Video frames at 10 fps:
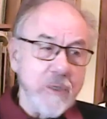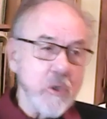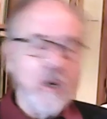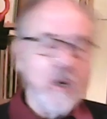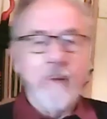
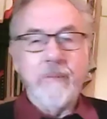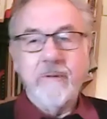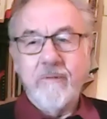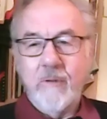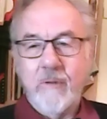shop.
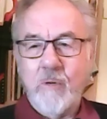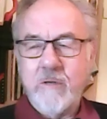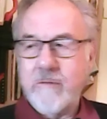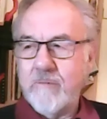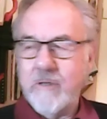Yeah, what
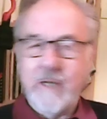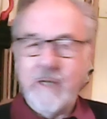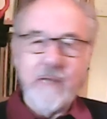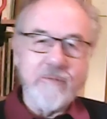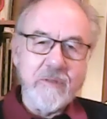what
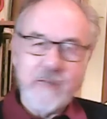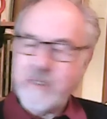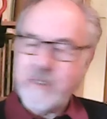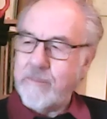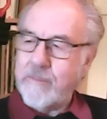gifts?
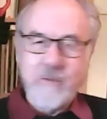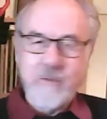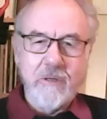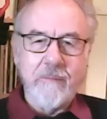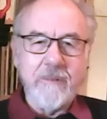That's a beaut
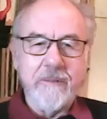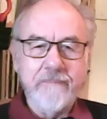shop there.